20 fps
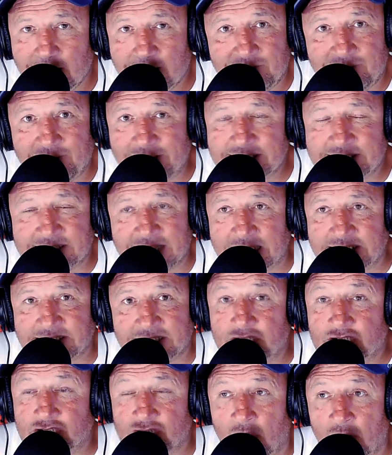
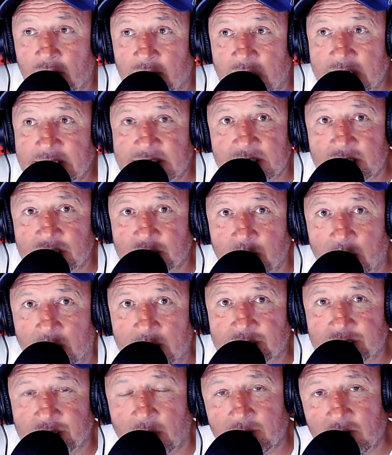fantastic songwriter as well.
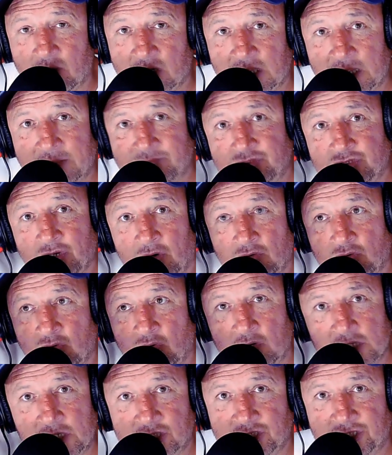So I've got to give John
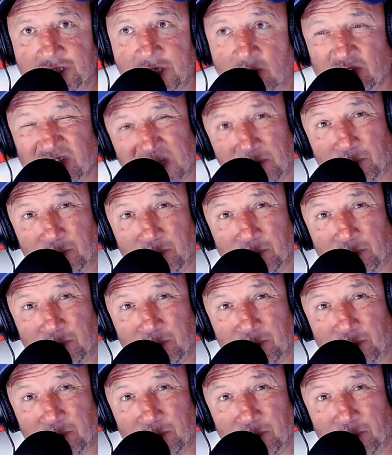Curry a shout,